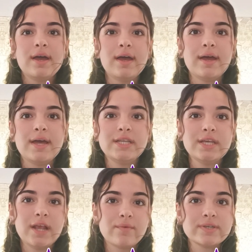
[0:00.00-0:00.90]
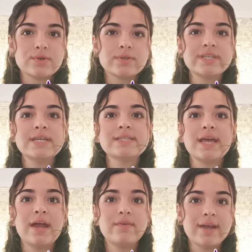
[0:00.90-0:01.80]
Digital Resources,
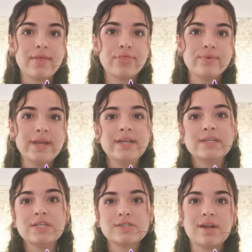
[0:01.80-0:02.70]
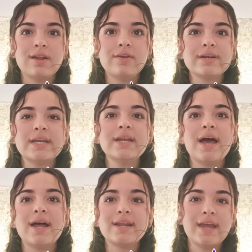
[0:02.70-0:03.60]
Area 3, Teaching and Learning,
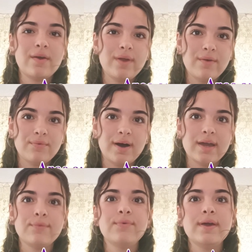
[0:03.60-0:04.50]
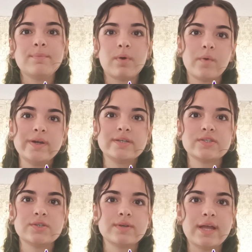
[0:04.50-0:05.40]
and Area 5, Empowering
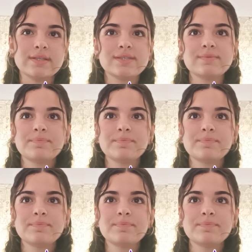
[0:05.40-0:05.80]
Students.